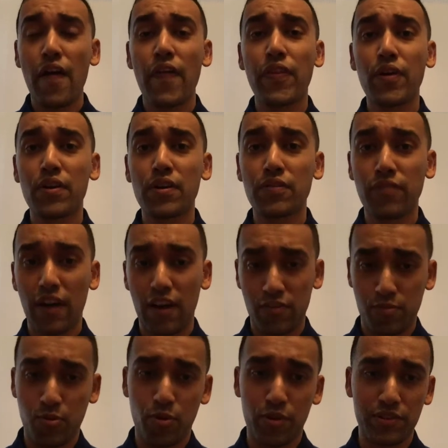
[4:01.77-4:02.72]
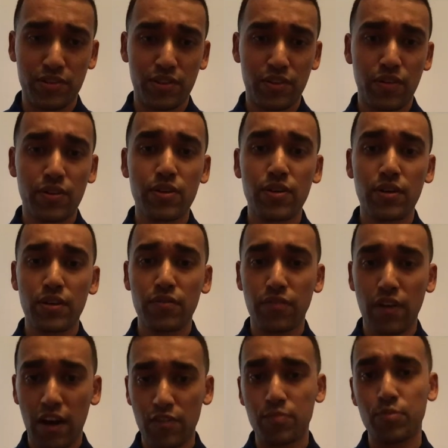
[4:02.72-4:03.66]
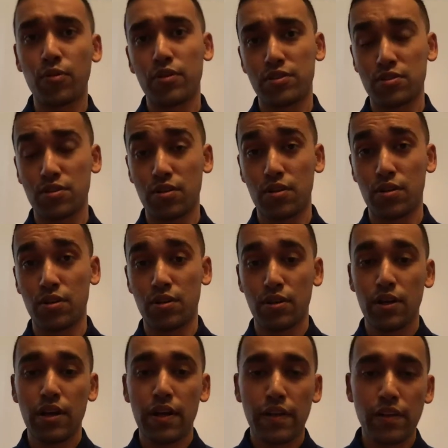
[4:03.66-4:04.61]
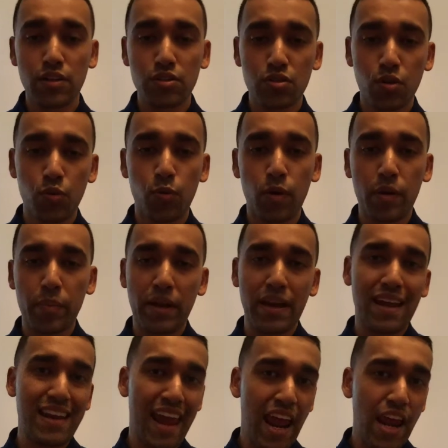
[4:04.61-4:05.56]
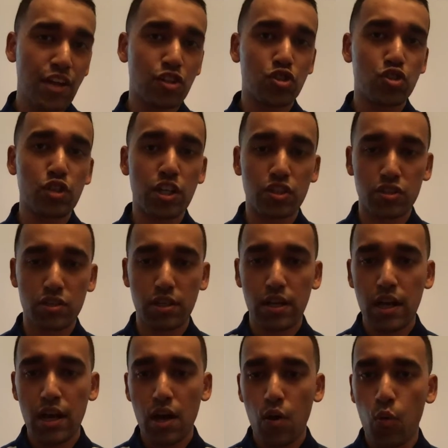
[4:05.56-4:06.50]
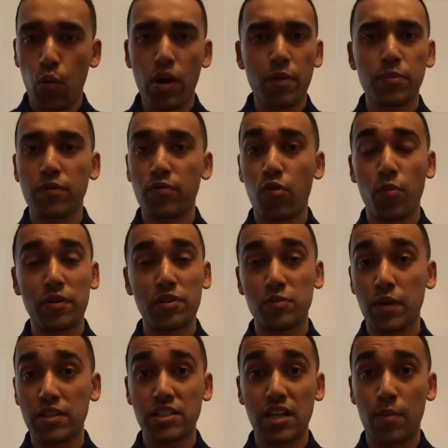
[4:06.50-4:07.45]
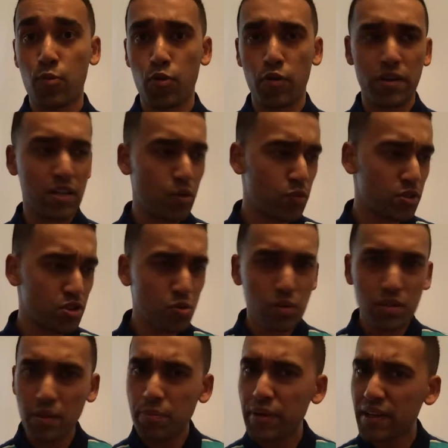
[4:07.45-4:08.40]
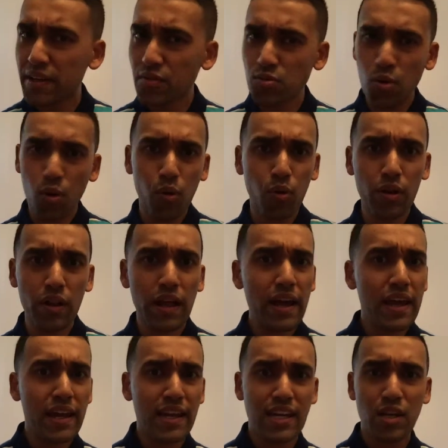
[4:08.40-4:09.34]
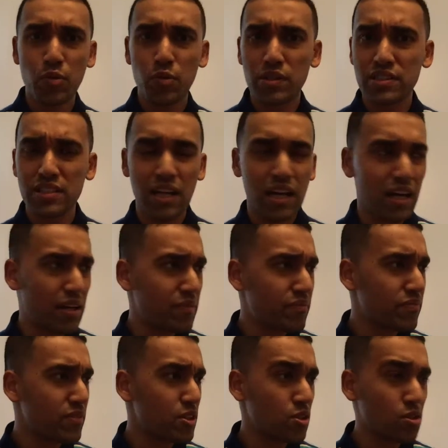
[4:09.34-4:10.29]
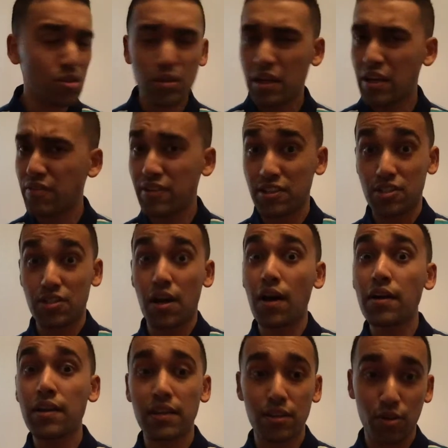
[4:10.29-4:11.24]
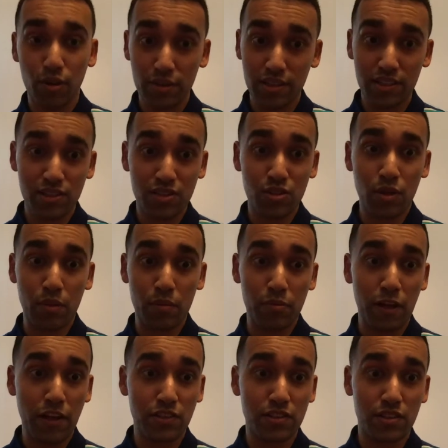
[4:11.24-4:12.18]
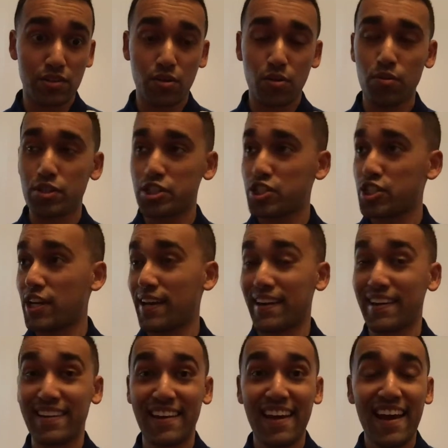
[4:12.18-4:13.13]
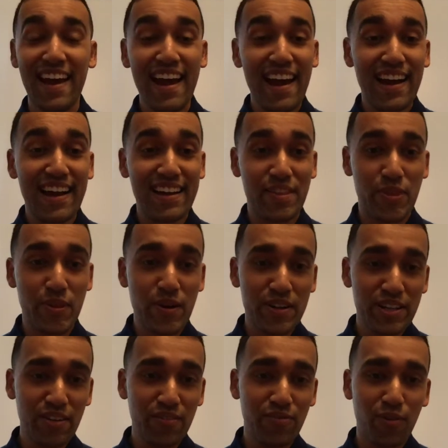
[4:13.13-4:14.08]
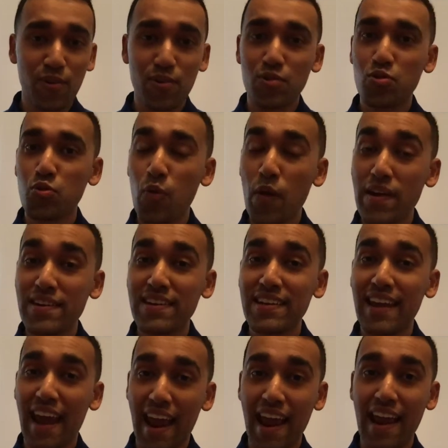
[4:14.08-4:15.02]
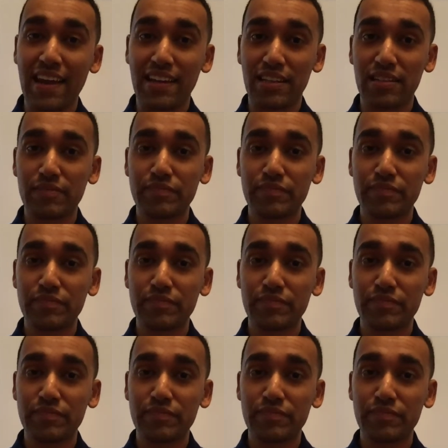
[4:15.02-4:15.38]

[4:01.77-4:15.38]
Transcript: 35 points. 35 points. Look, that's good work, man. And 8 assists. What a performance by Ja Morant. He was doing the pick and roll. He was even dunking on these Blazers. Holy shit. 13 for 28.